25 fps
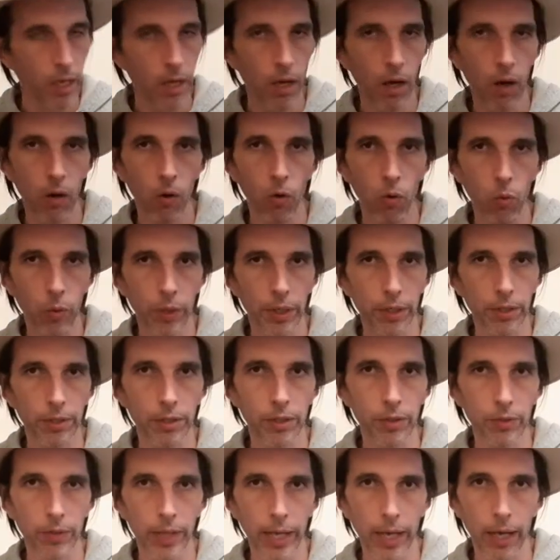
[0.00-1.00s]
all we can do
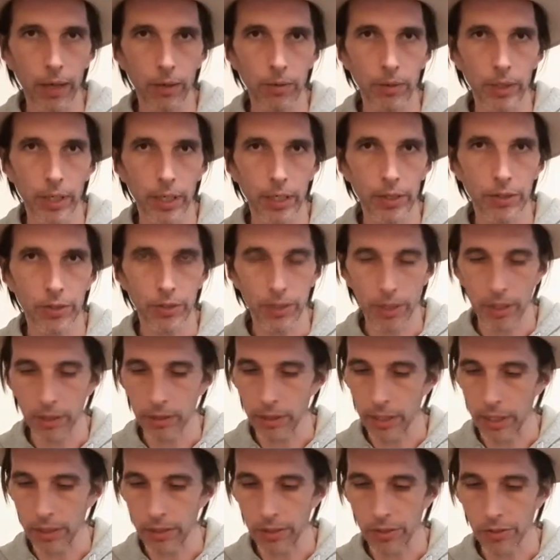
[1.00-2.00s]
now is
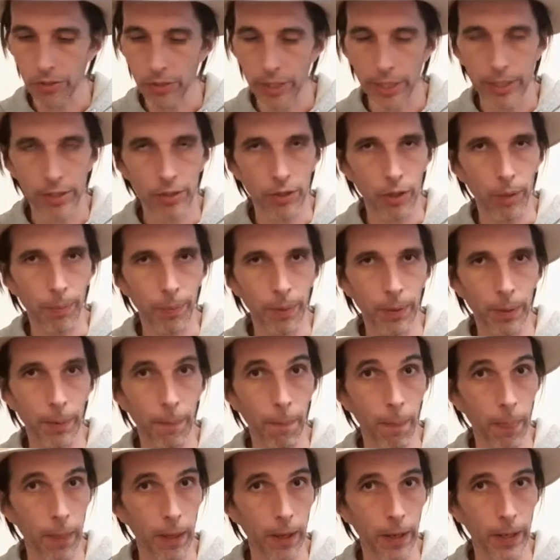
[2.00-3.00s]
get this set up
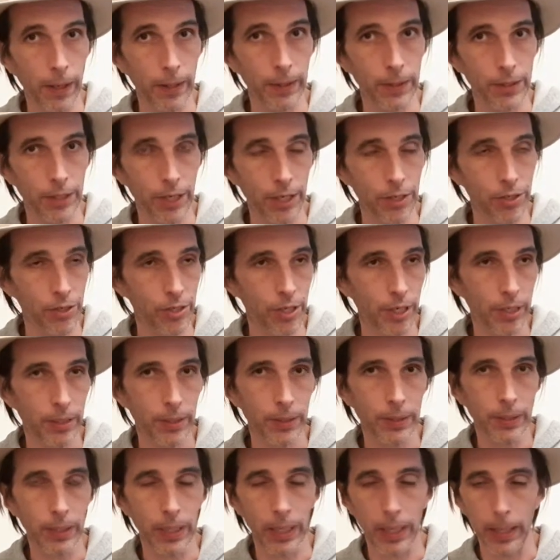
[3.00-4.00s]
and tested.
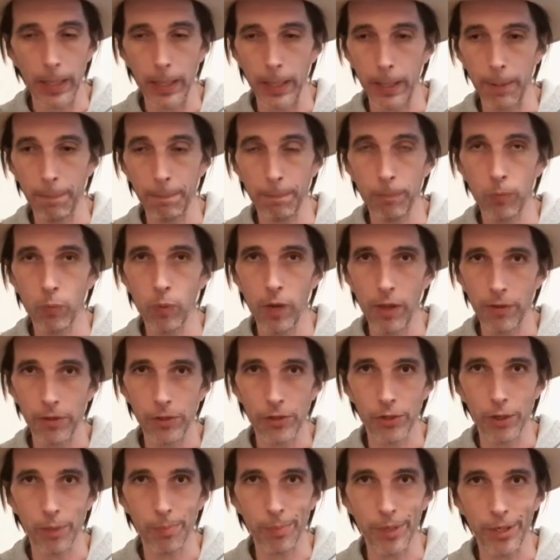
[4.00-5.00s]
Weather's
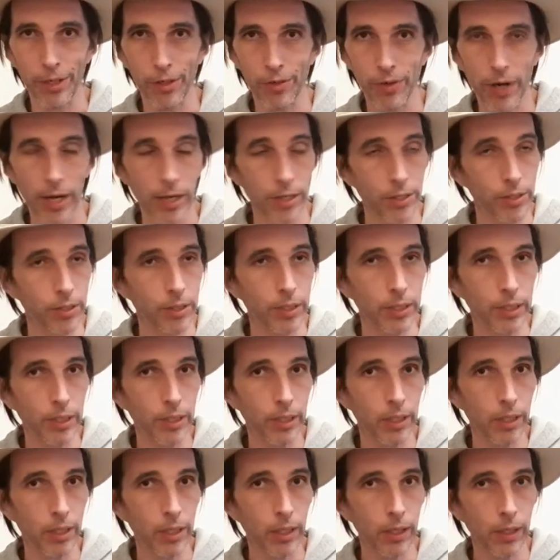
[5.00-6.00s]
not been great,
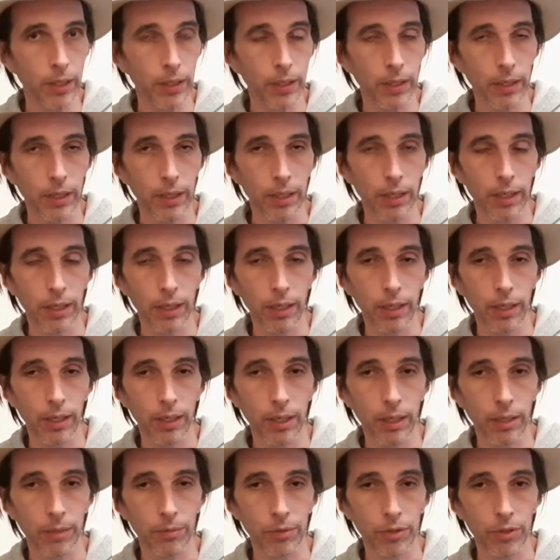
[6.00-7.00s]

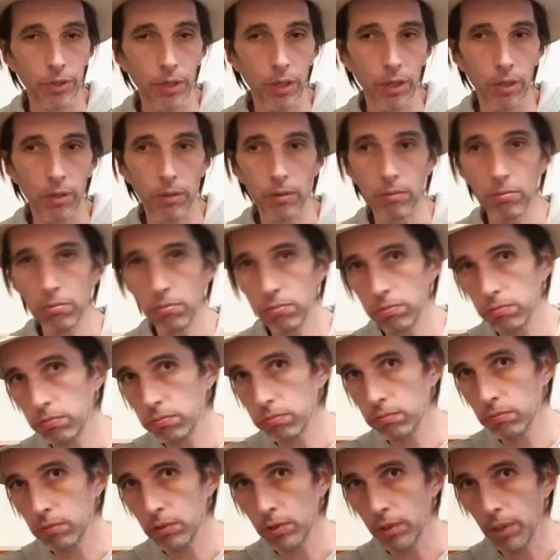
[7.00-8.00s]
so
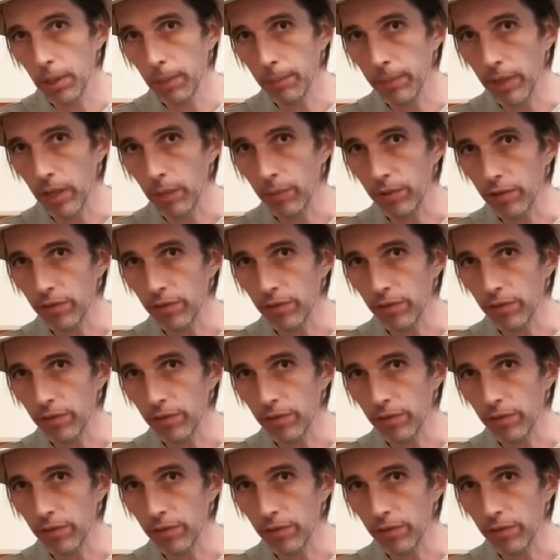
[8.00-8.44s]
it may be a